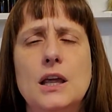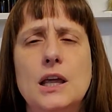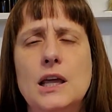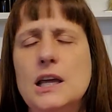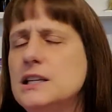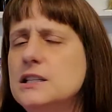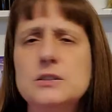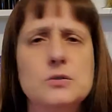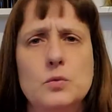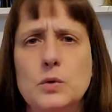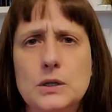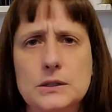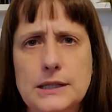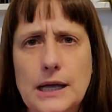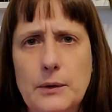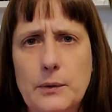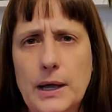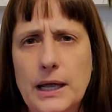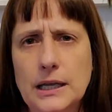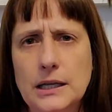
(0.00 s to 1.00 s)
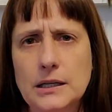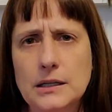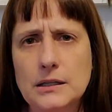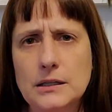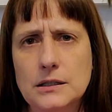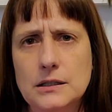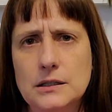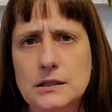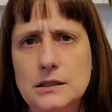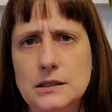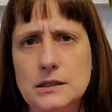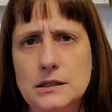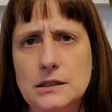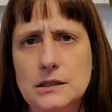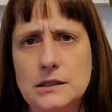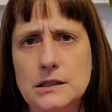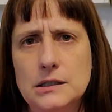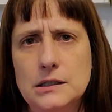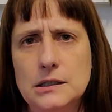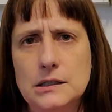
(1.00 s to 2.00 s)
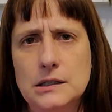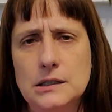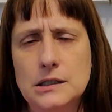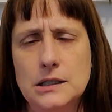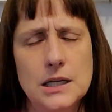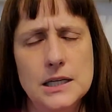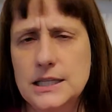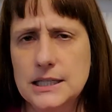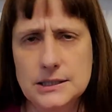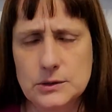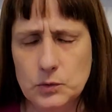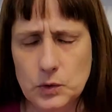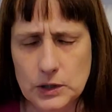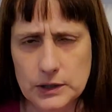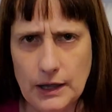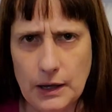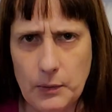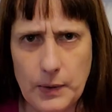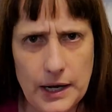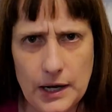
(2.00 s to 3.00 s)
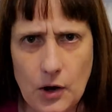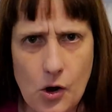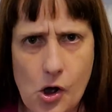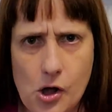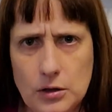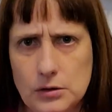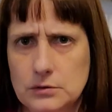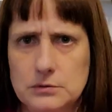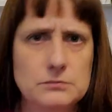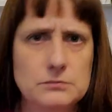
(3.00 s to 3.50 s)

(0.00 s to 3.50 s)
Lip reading: It doesn't work that way. It doesn't work that way at all.